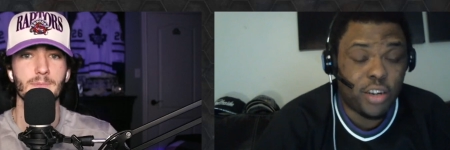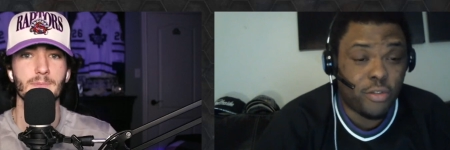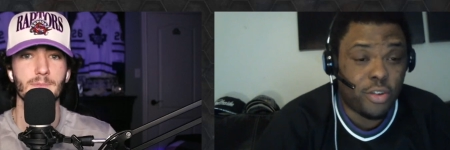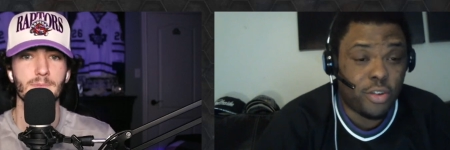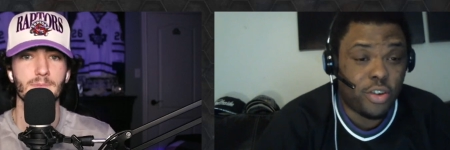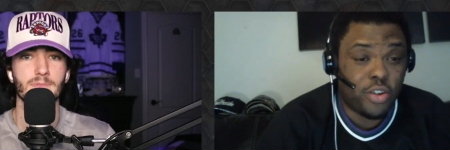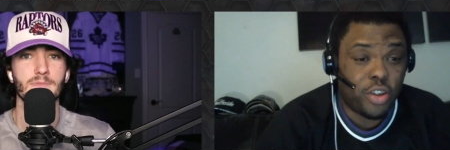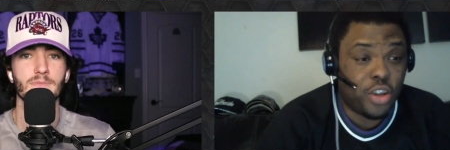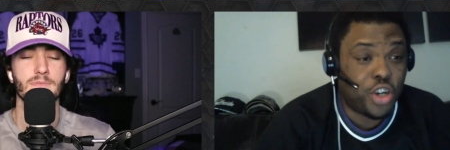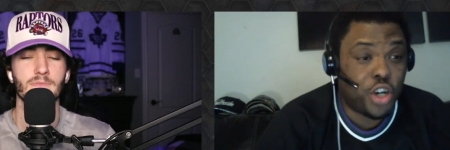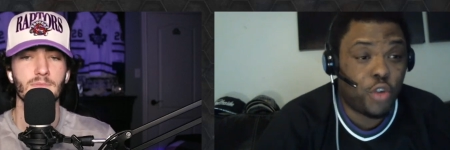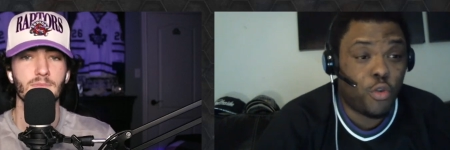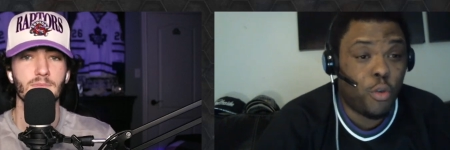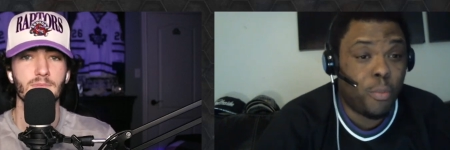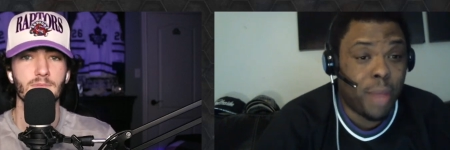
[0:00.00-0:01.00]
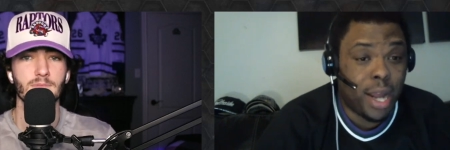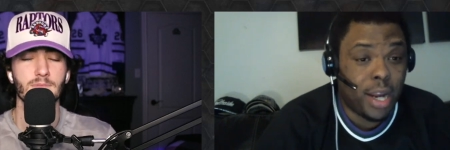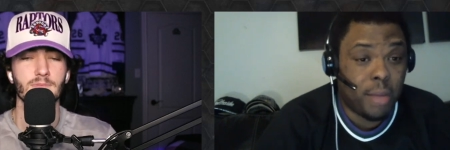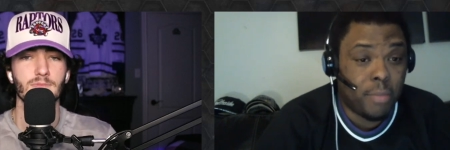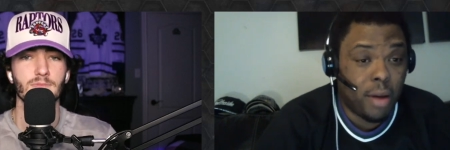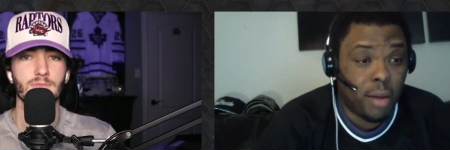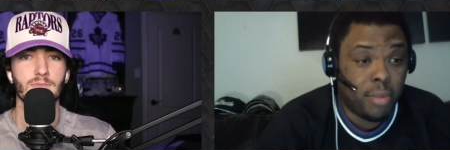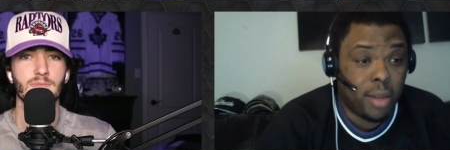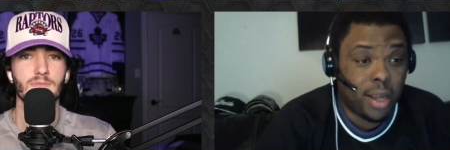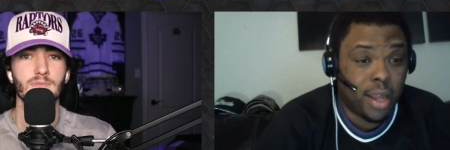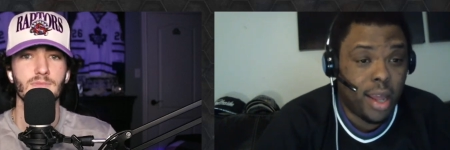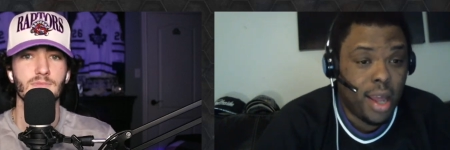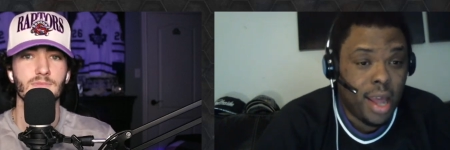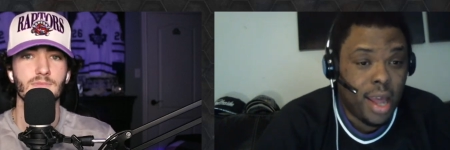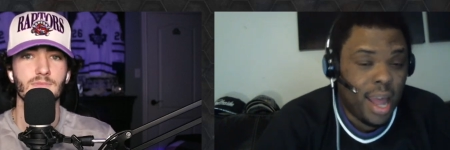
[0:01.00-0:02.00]
Speaker 1: for just the general betting public
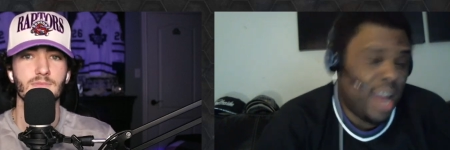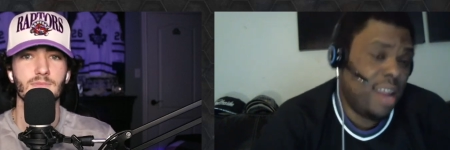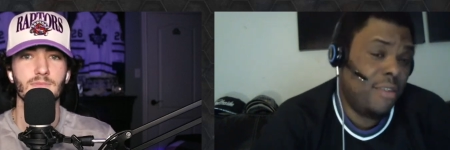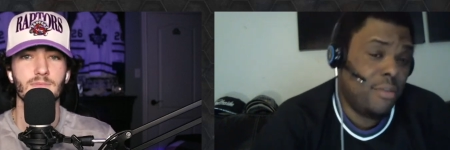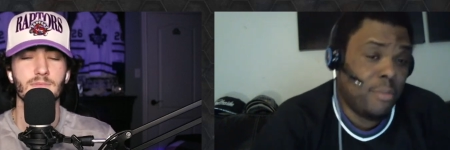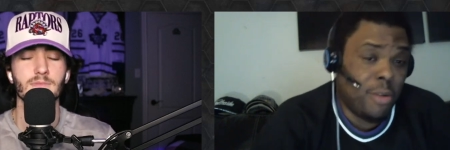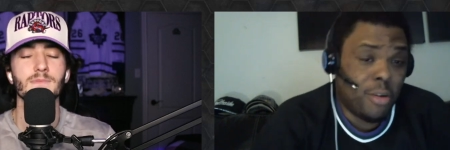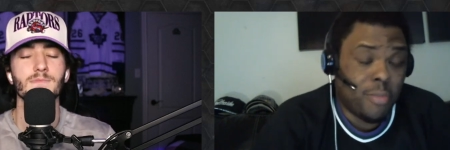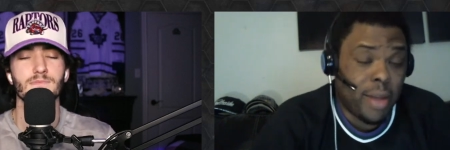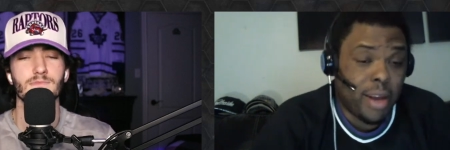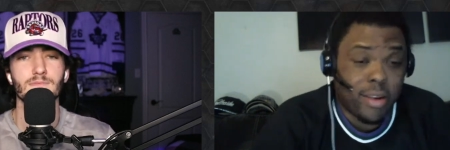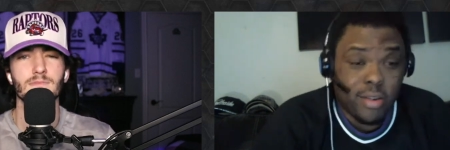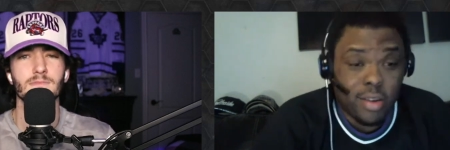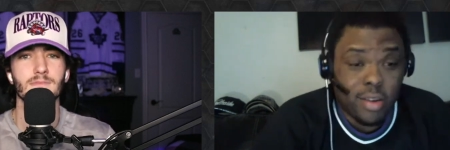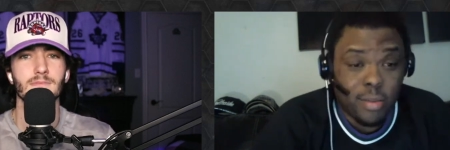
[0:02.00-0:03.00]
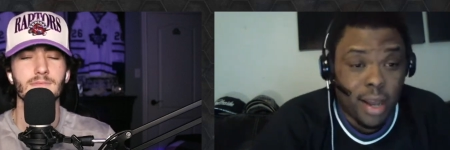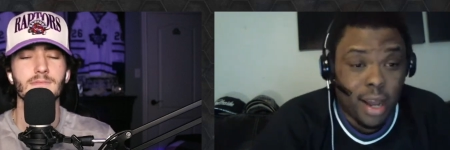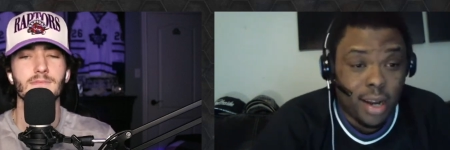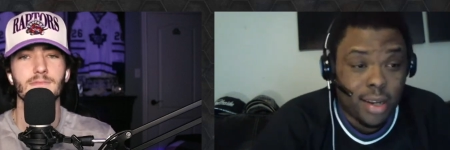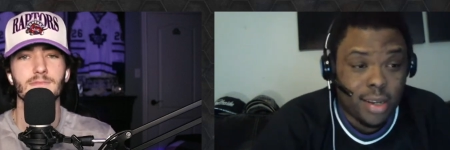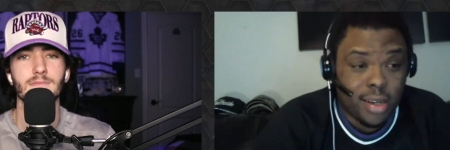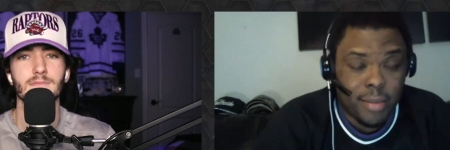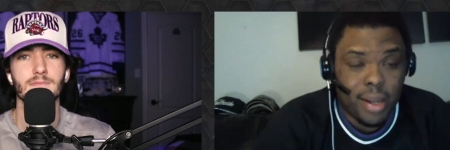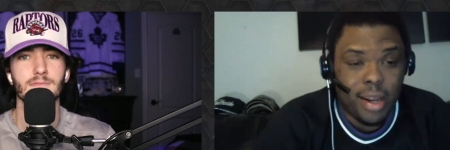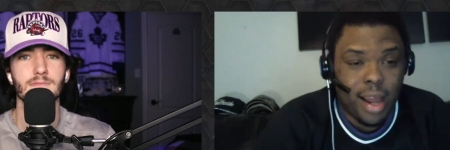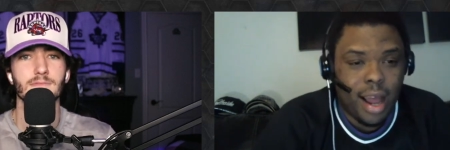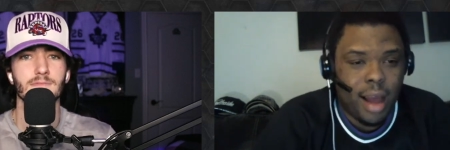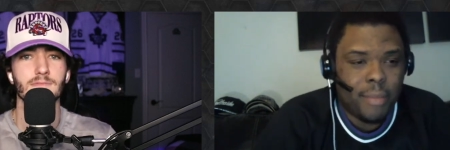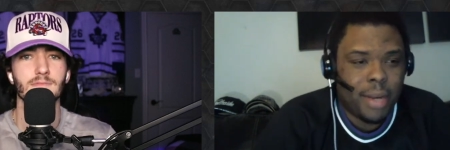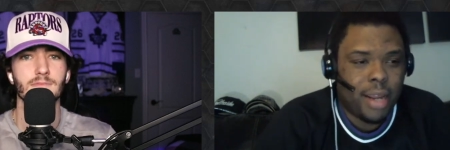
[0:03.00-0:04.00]
and even bookmakers, to be honest. I mean,
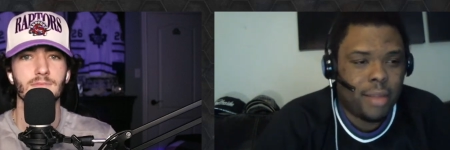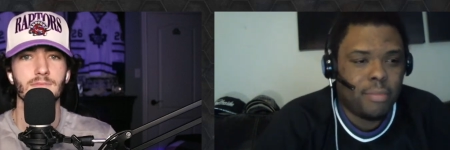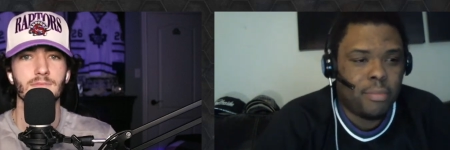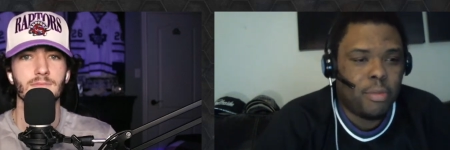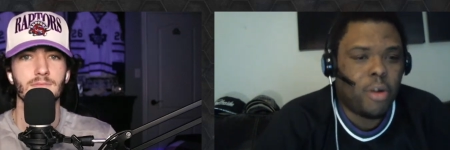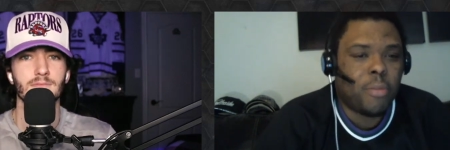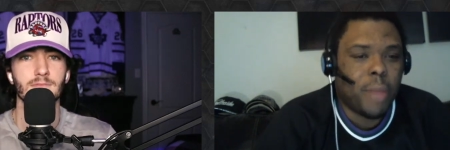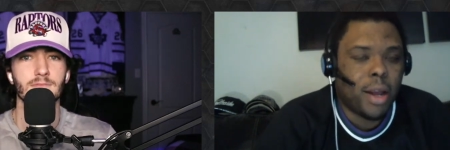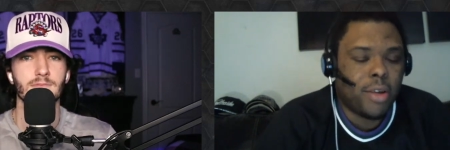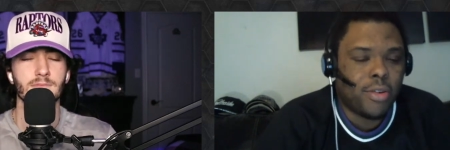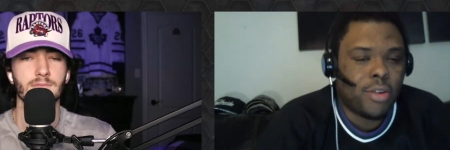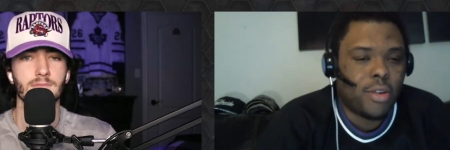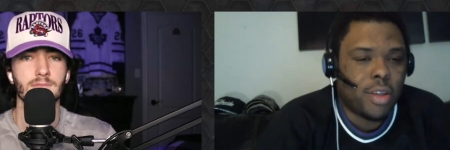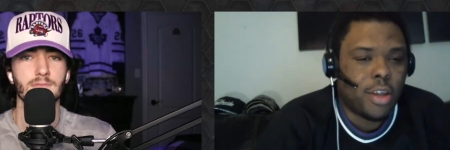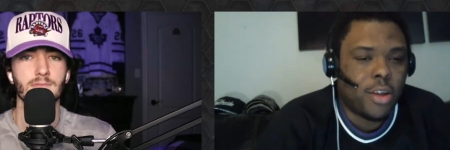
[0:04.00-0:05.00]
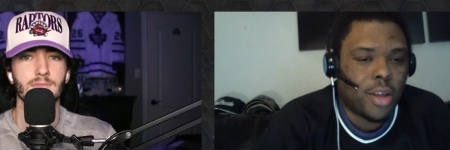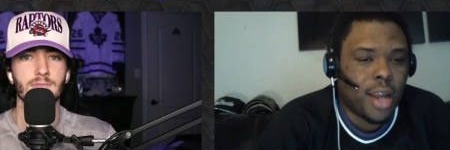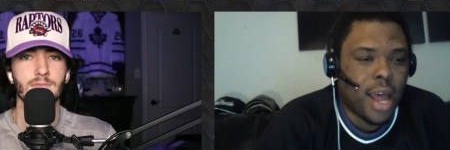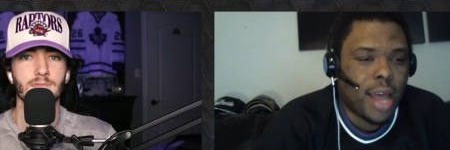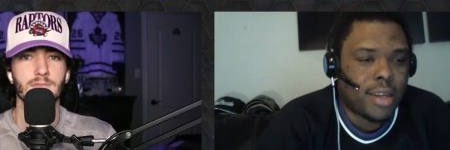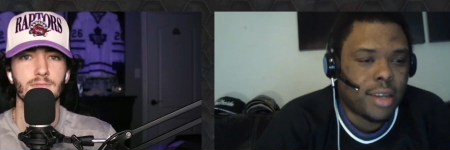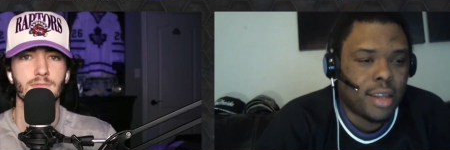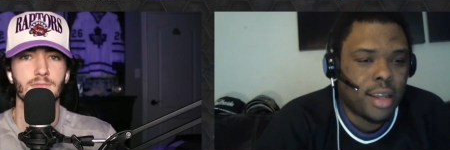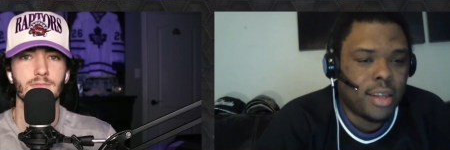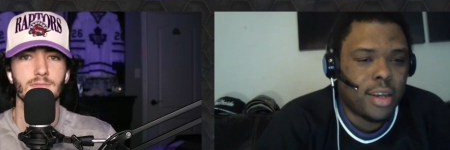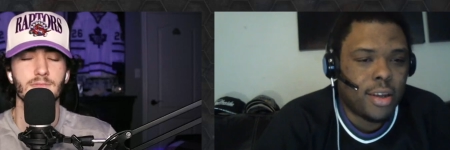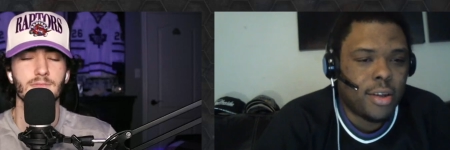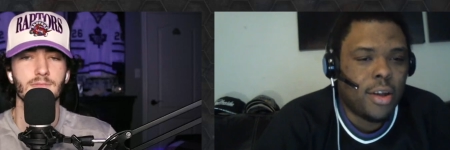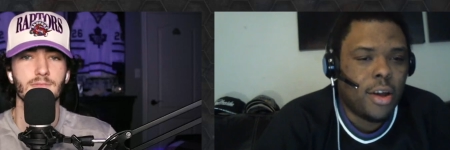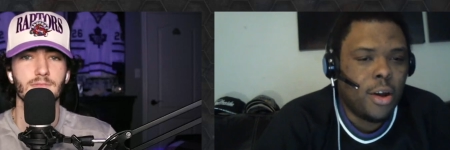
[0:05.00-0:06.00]
how many bookmakers do you think you could ask and they tell
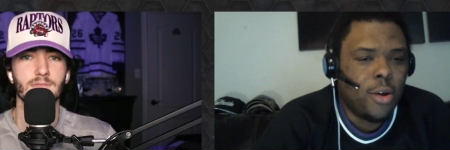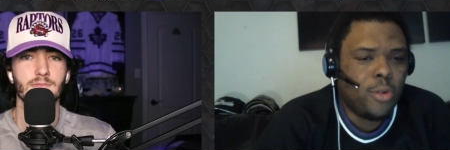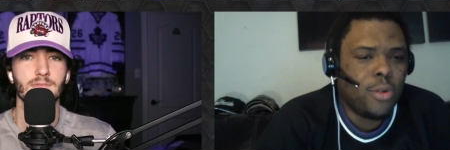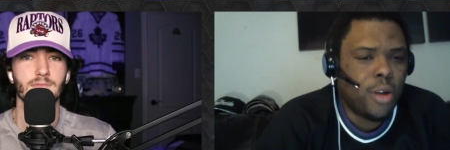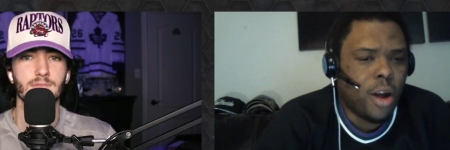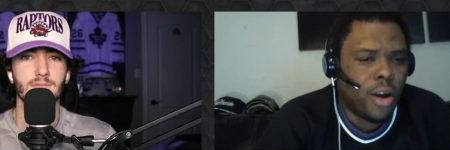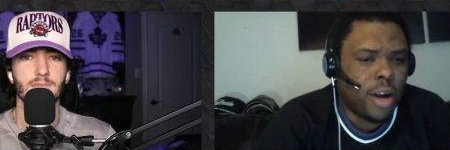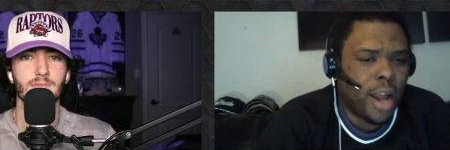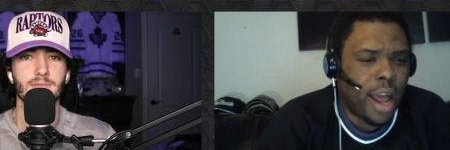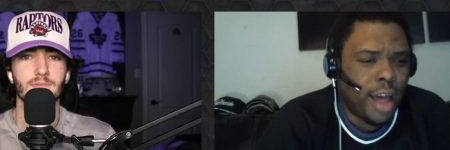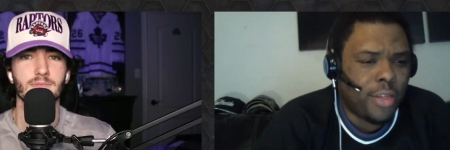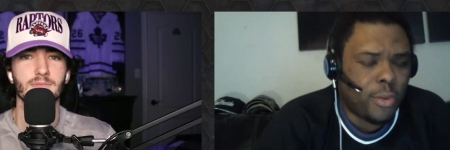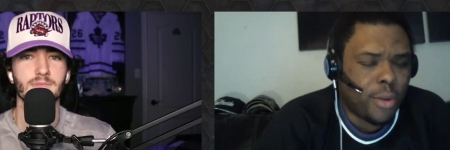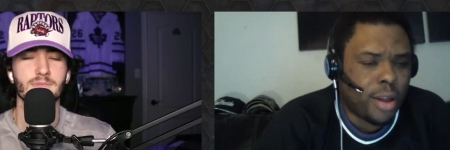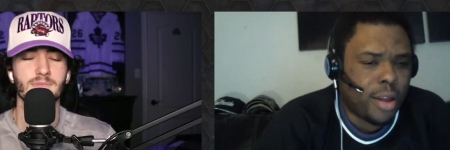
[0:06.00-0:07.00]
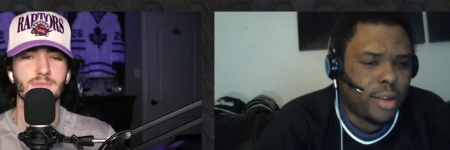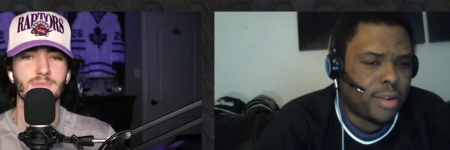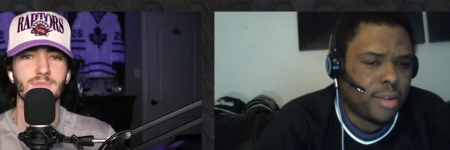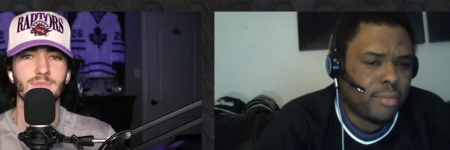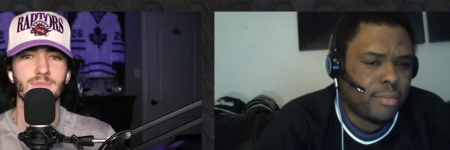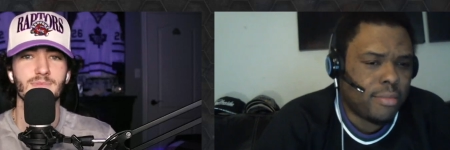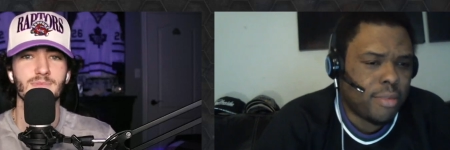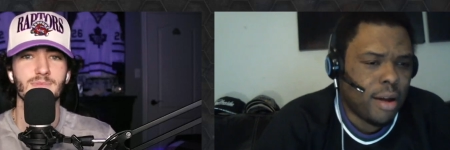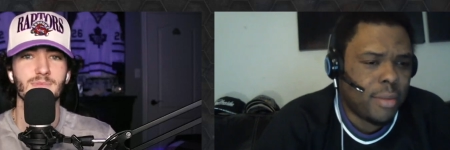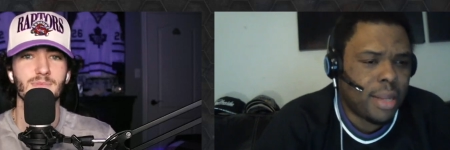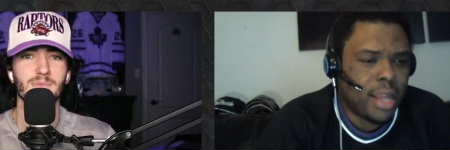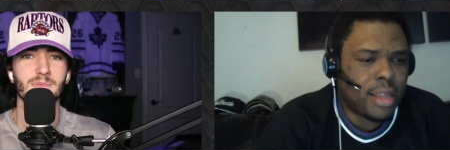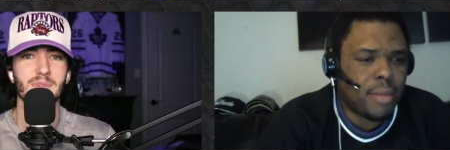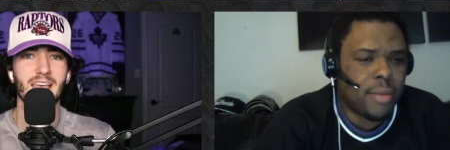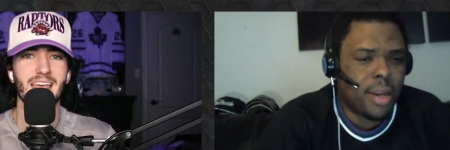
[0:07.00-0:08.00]
you who Garnett Hathaway is? Probably
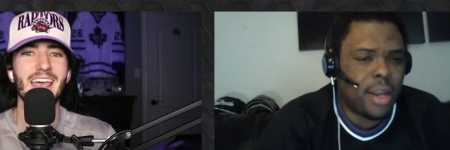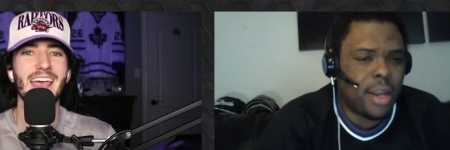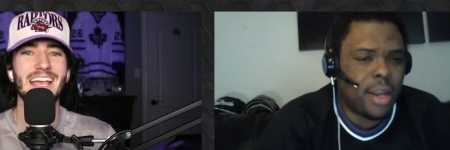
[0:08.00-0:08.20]
not that many.